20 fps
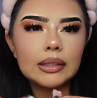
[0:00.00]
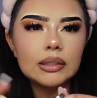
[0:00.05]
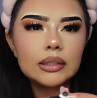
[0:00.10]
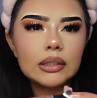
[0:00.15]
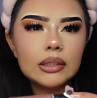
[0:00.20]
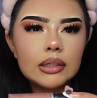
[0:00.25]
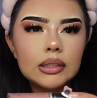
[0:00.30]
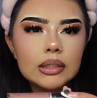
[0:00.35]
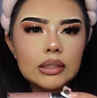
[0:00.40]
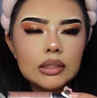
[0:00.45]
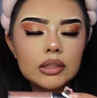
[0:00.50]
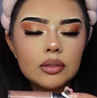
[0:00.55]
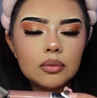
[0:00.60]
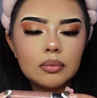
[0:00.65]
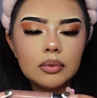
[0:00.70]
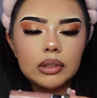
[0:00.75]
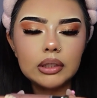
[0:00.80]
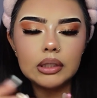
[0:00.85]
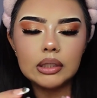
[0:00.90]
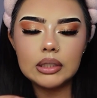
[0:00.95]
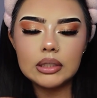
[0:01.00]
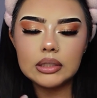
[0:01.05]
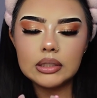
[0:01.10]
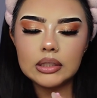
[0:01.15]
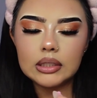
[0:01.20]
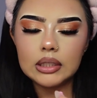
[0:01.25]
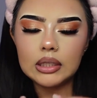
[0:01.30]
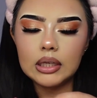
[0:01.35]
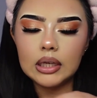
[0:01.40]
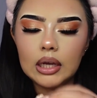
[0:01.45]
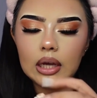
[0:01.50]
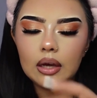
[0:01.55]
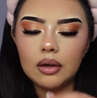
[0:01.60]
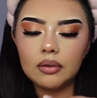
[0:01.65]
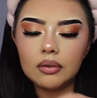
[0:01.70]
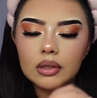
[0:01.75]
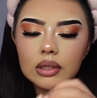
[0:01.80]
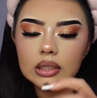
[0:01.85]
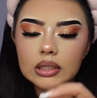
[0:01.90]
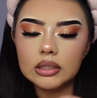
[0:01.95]
to this one and see
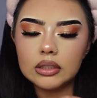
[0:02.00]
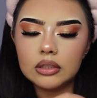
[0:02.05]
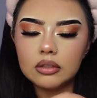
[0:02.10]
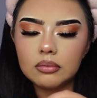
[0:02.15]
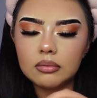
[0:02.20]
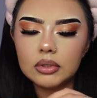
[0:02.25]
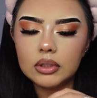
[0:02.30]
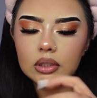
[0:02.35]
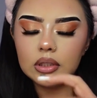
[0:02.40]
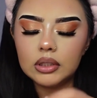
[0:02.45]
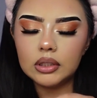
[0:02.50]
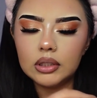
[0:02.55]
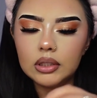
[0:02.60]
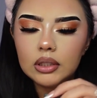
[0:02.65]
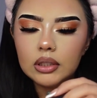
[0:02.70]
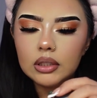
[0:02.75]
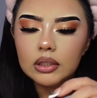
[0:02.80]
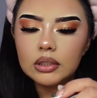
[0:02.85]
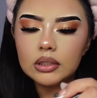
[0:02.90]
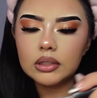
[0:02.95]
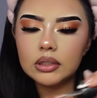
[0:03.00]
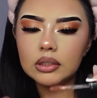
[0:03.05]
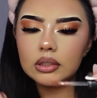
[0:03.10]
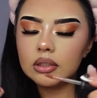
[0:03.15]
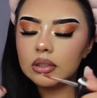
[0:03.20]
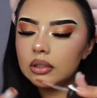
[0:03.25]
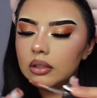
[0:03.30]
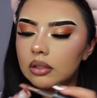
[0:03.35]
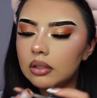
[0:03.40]
how this one looks.